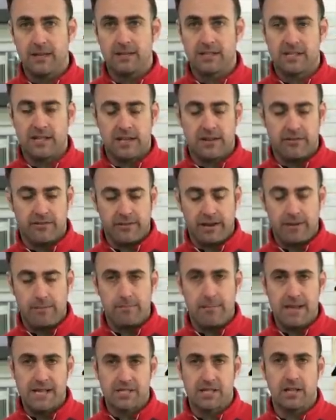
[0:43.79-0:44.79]
a slither of
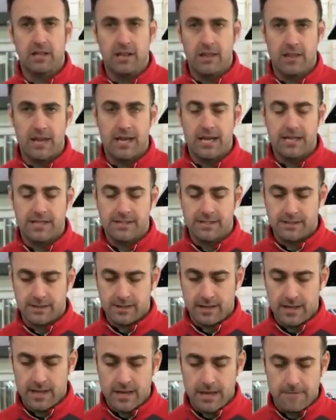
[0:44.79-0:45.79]
metal, and that is,
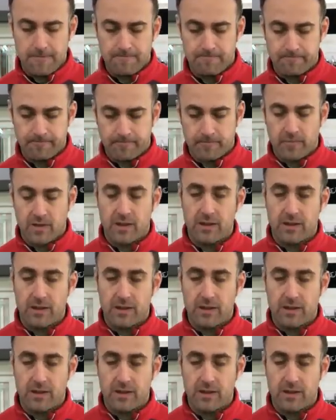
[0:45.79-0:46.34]
um,